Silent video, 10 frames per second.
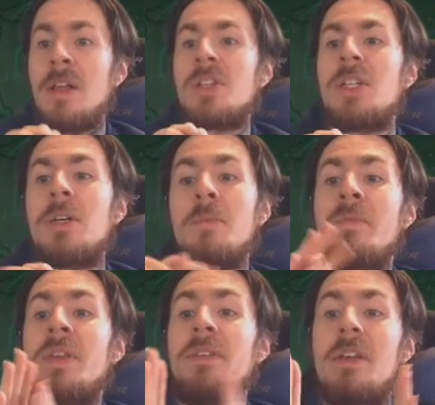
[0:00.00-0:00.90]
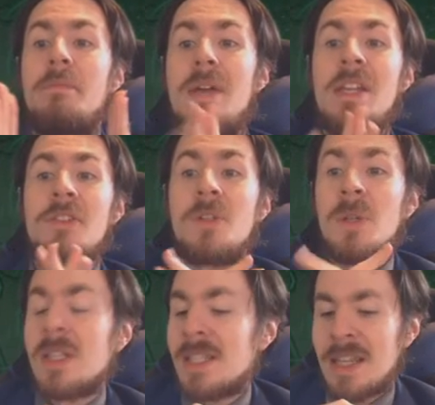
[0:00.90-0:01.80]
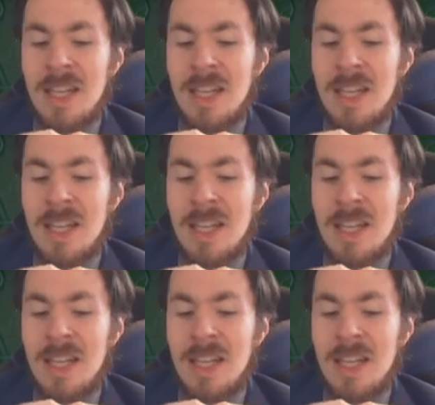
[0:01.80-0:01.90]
So, Companions are new to the set.